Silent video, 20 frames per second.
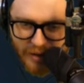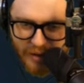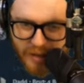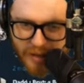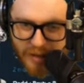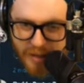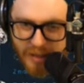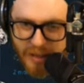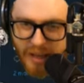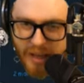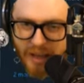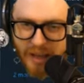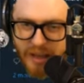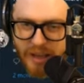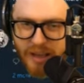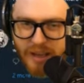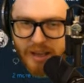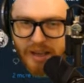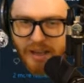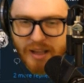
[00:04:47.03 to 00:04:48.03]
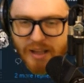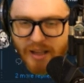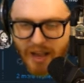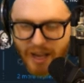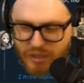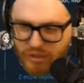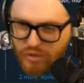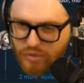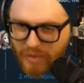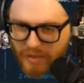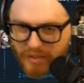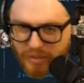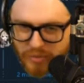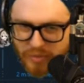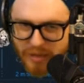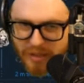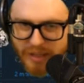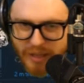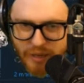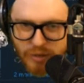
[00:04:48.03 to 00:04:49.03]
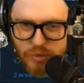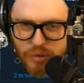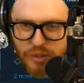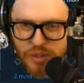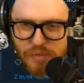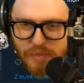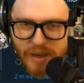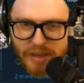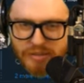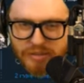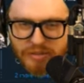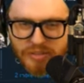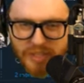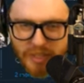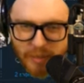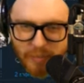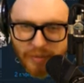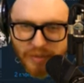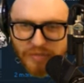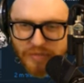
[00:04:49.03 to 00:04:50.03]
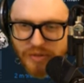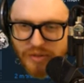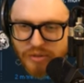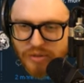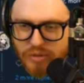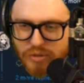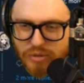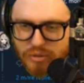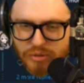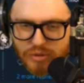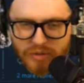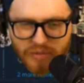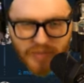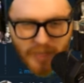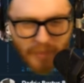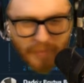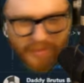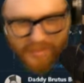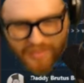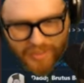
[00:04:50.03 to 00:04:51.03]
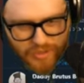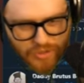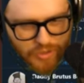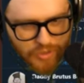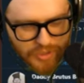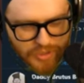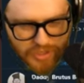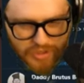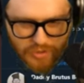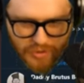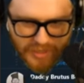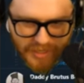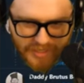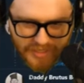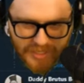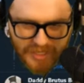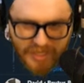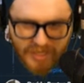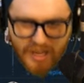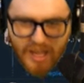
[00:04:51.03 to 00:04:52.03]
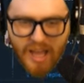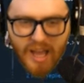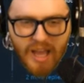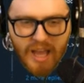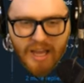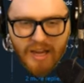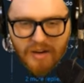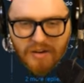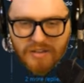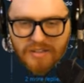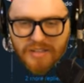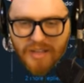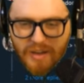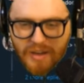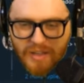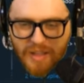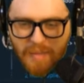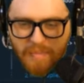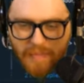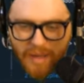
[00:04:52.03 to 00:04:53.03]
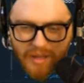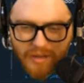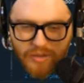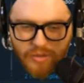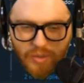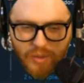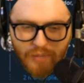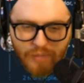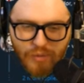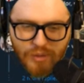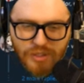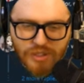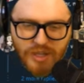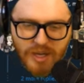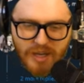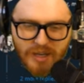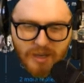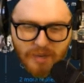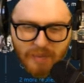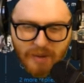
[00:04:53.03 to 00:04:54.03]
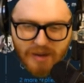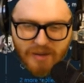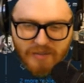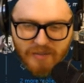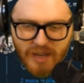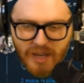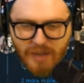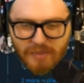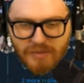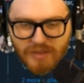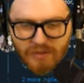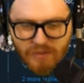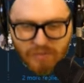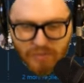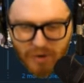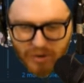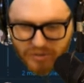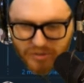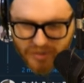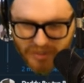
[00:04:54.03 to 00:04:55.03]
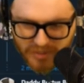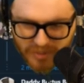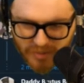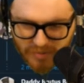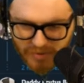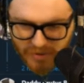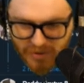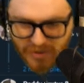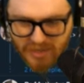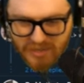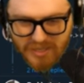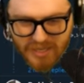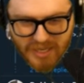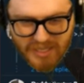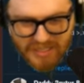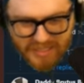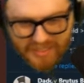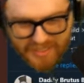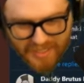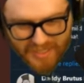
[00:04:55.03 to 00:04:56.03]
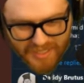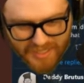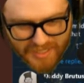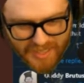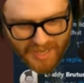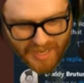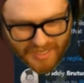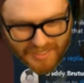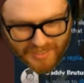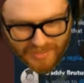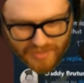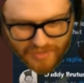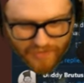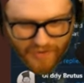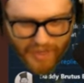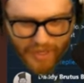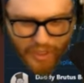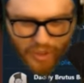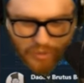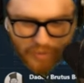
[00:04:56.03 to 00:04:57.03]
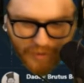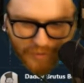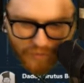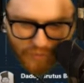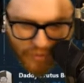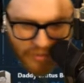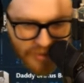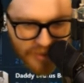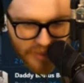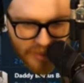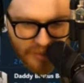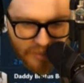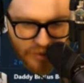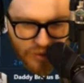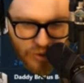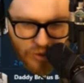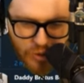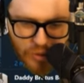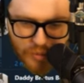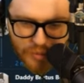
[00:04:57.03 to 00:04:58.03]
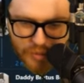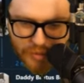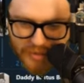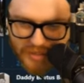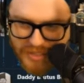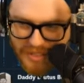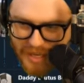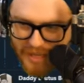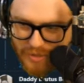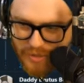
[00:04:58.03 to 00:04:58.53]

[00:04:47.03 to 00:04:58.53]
Okay. I just read this one out loud. Twitch ambassador, second place finisher in Twitch Rivals, Apex Legends, TwitchCon twenty nineteen. Here to tell you that mandatory voice chat in competitive games gives marginalized communities a distinct disadvantage by forcing them to choose between silence or